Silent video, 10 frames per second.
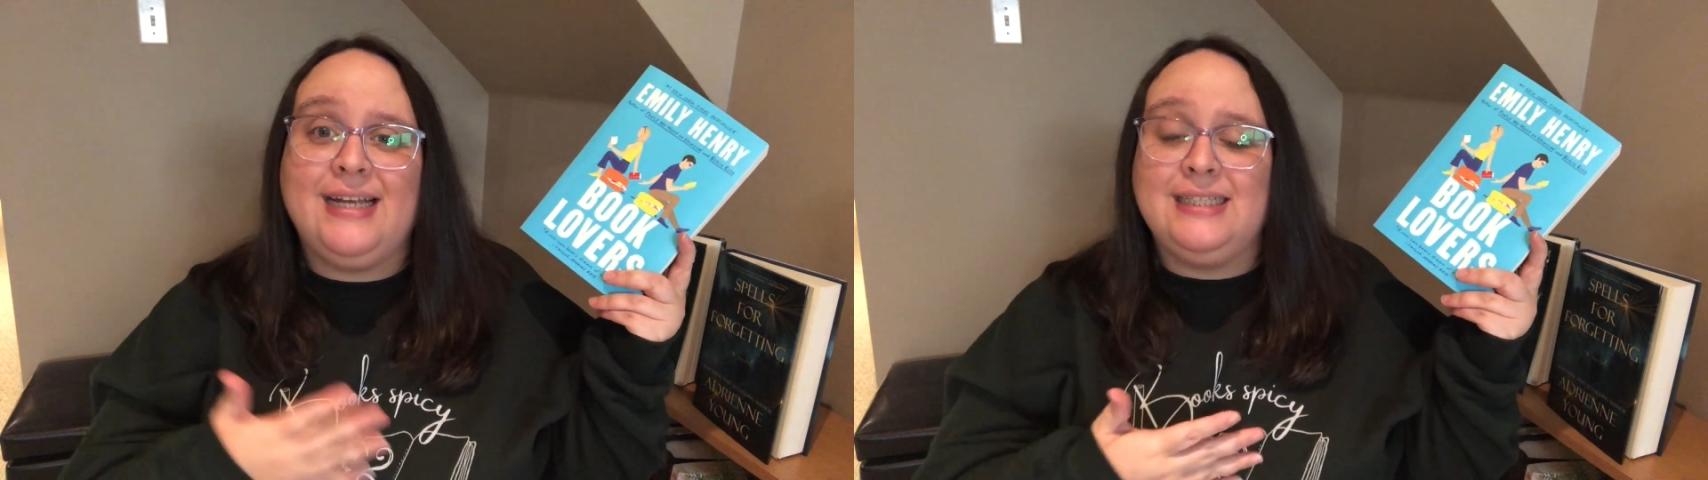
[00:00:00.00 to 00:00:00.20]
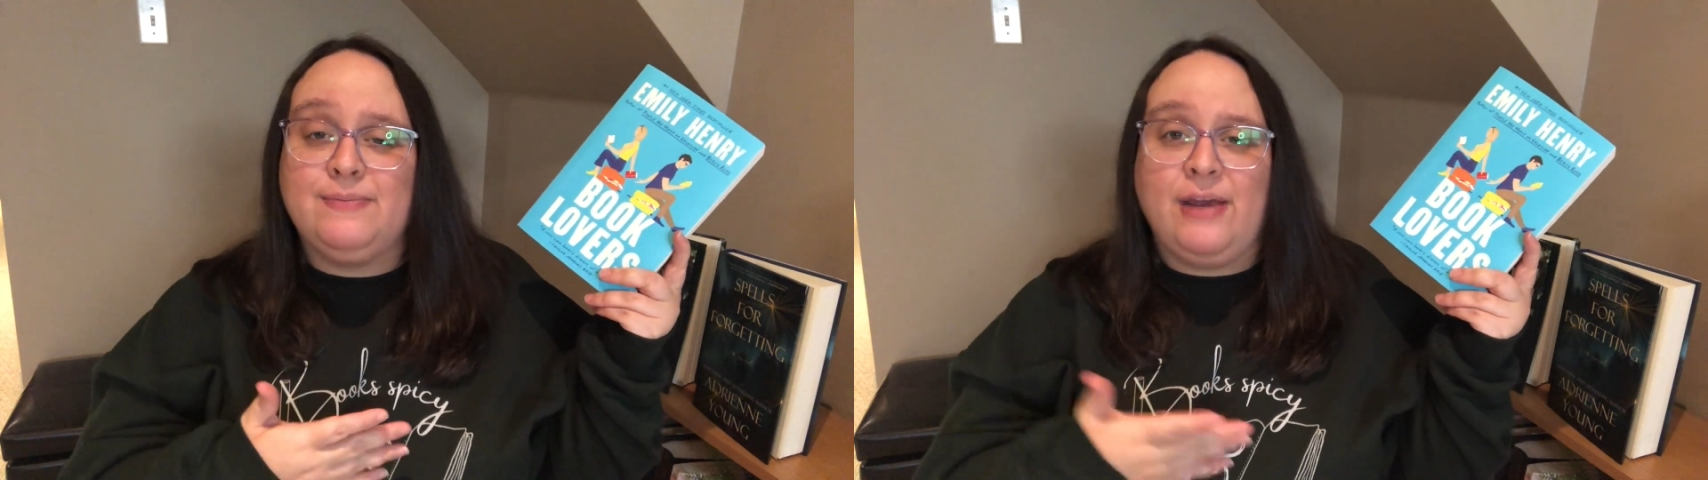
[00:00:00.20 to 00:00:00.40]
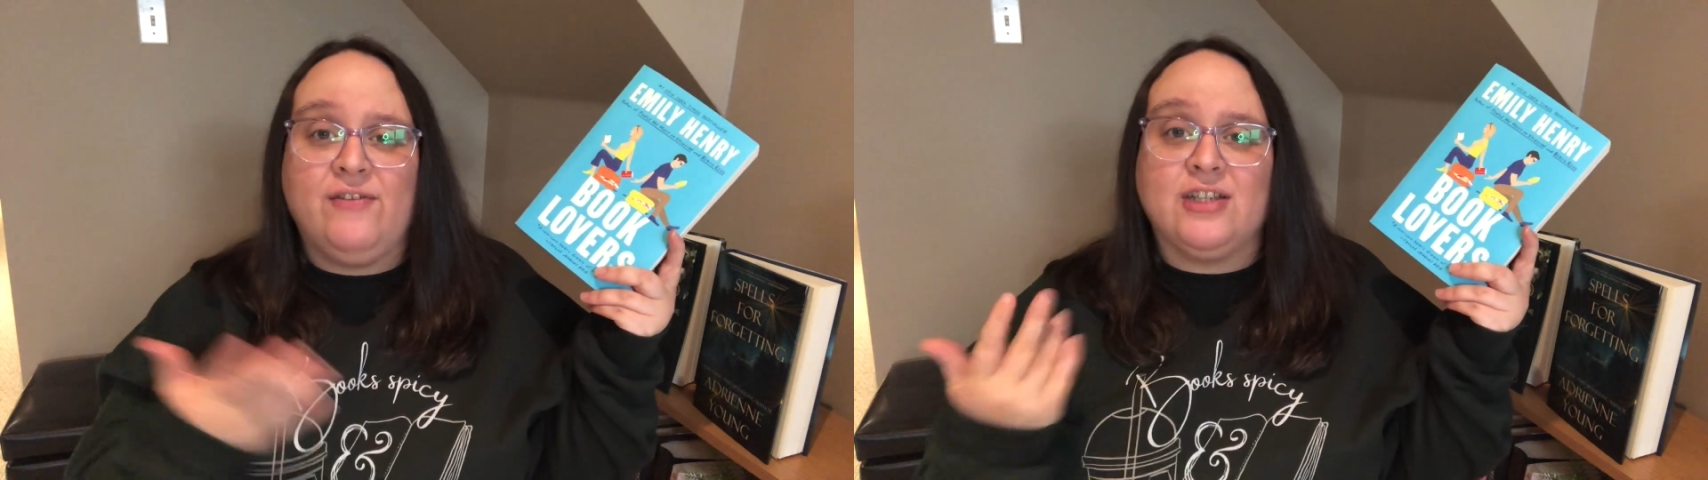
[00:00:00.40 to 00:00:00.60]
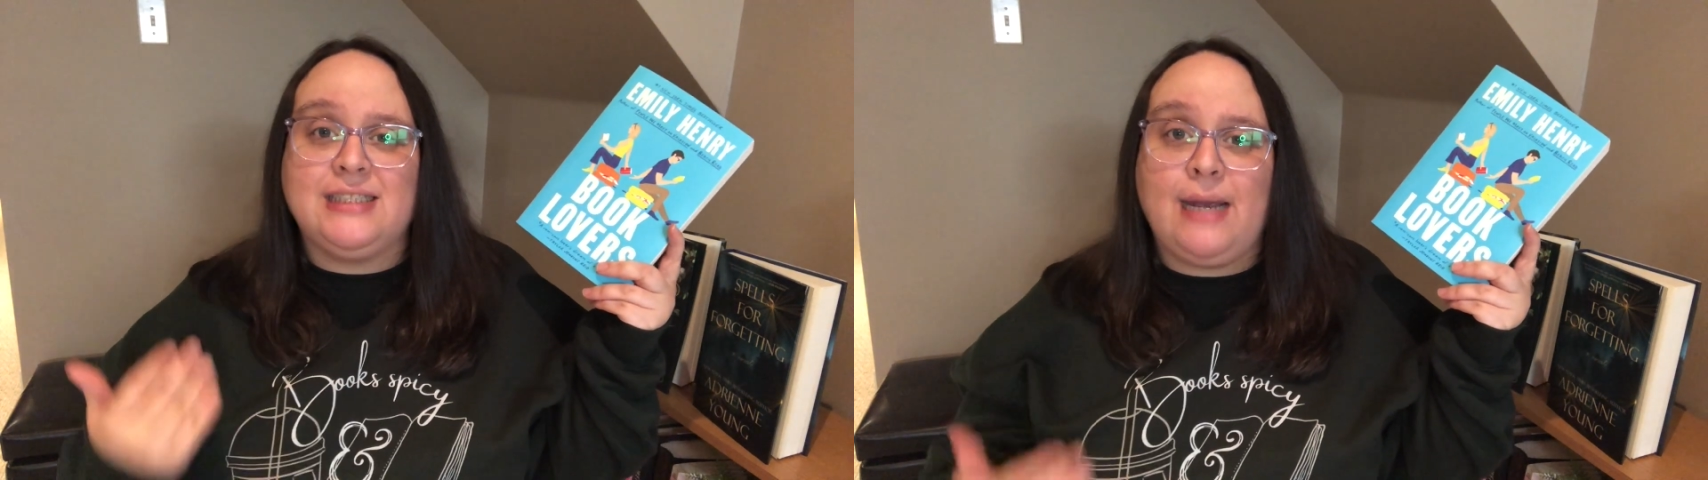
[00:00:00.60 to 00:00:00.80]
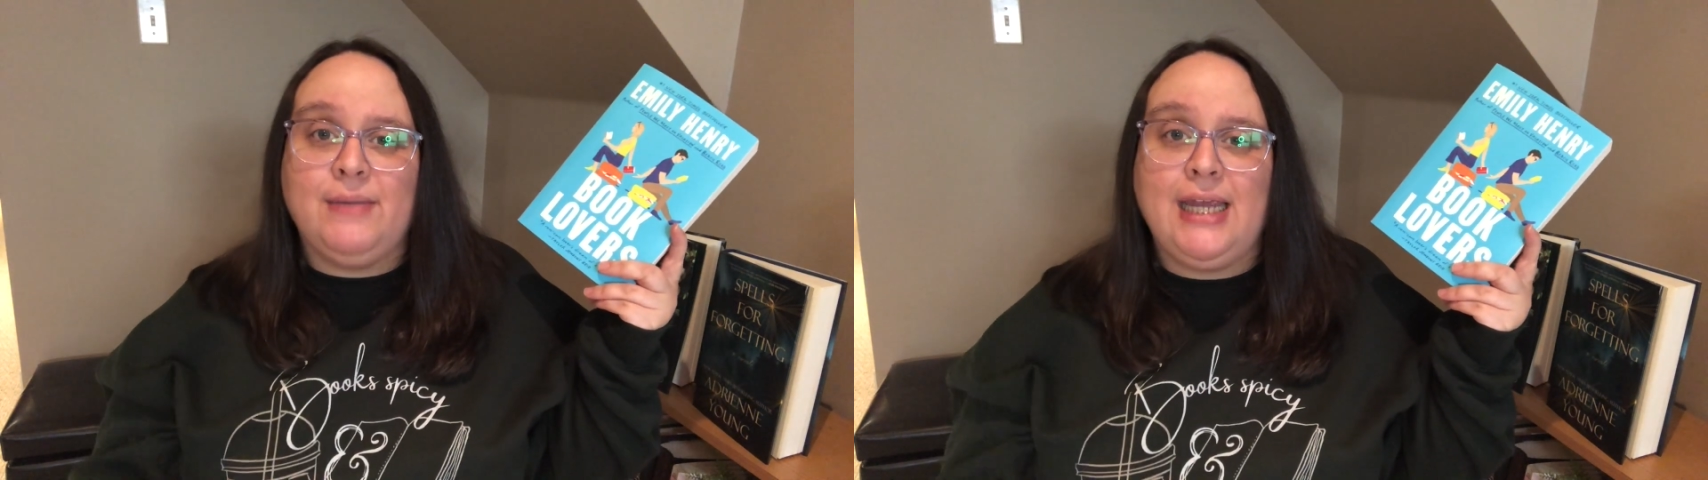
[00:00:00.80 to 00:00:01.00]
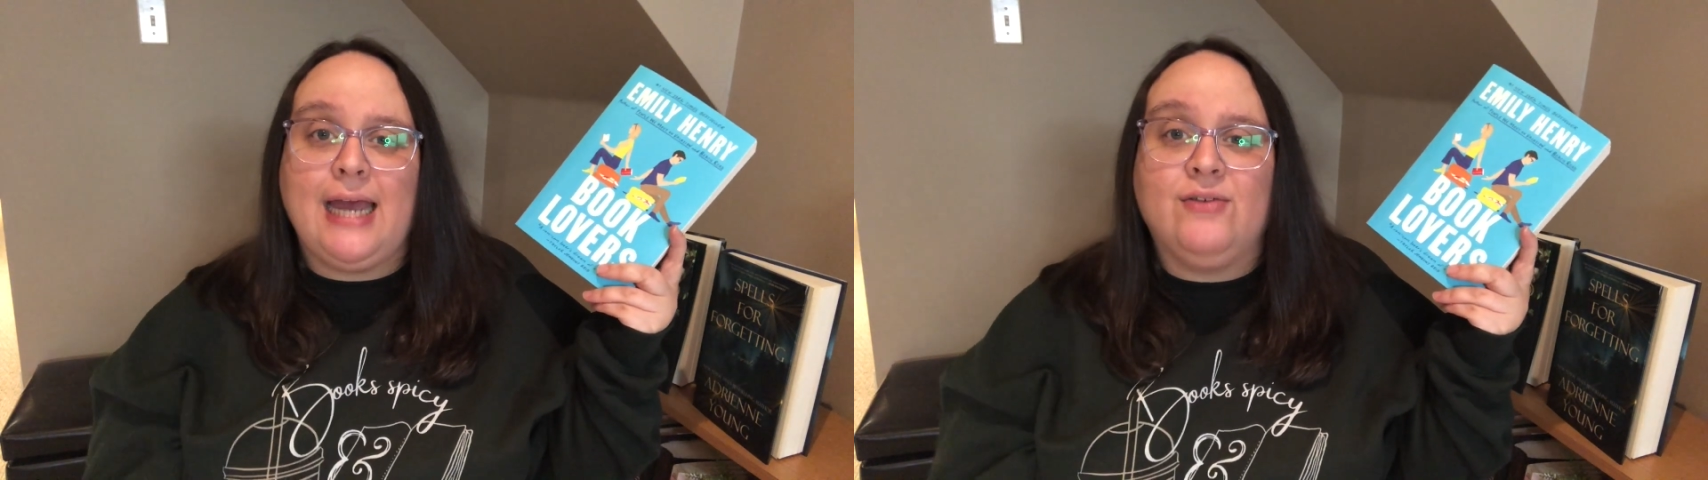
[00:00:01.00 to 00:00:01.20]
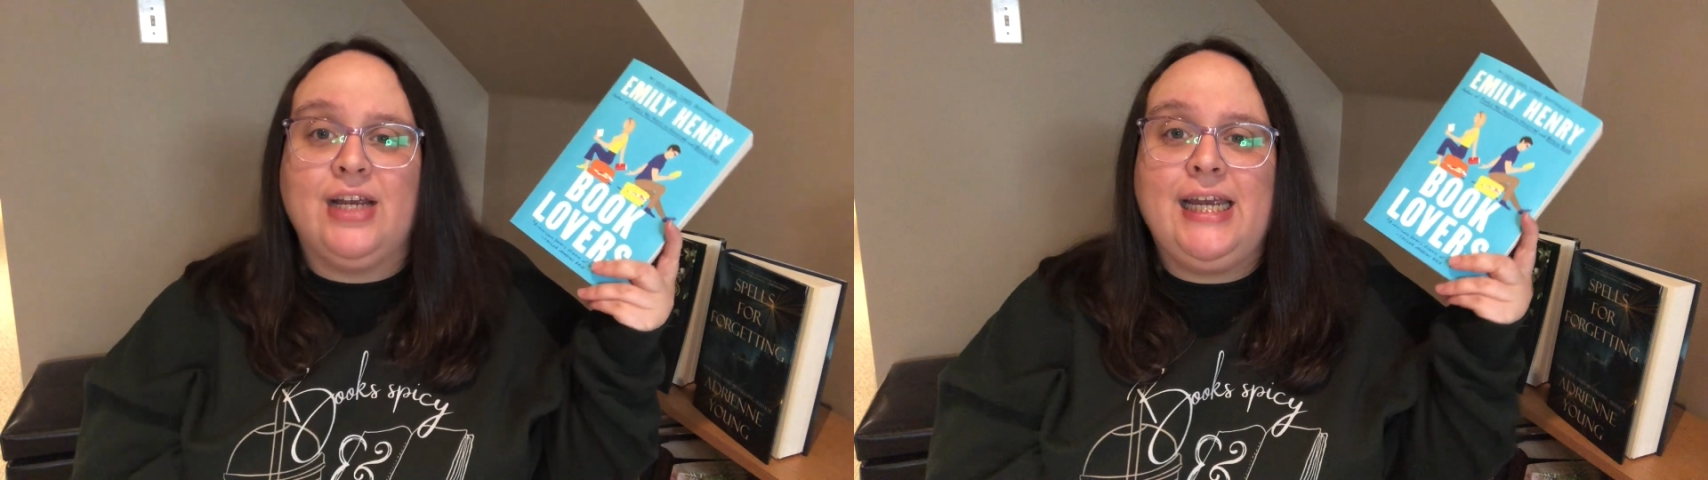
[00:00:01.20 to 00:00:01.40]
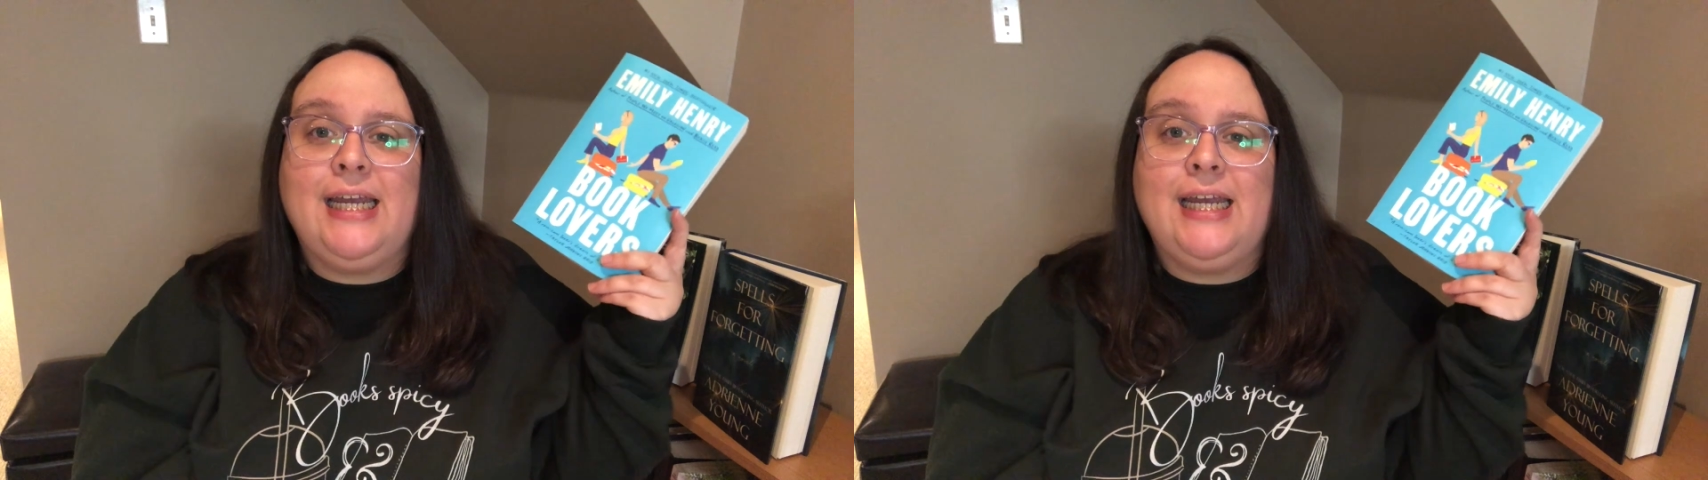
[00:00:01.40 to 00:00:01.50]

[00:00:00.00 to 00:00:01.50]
It is my first Emily Henry,